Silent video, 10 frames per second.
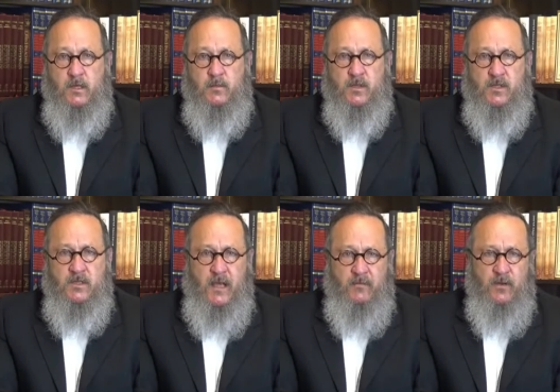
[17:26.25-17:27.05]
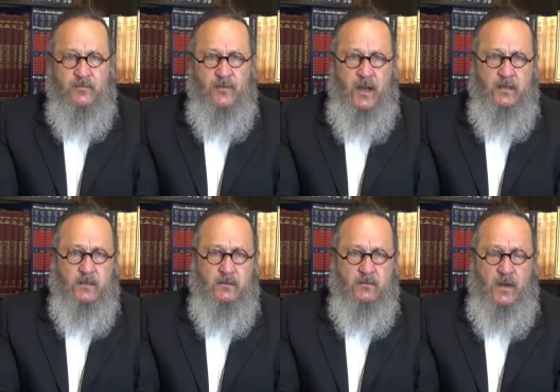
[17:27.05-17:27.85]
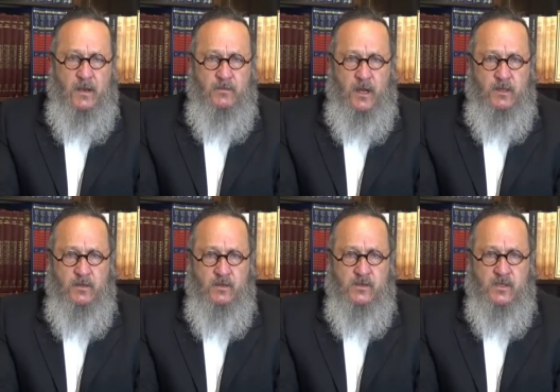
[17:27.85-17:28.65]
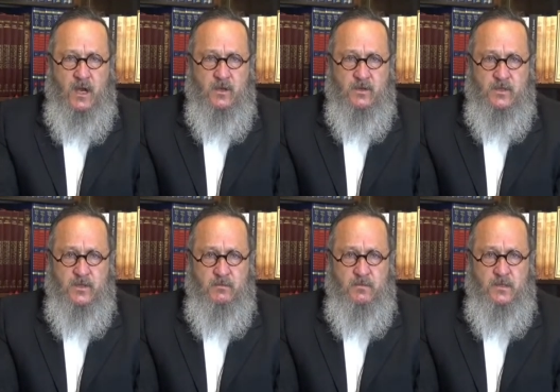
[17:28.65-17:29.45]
You must endeavor to find a rabbi whose scholarship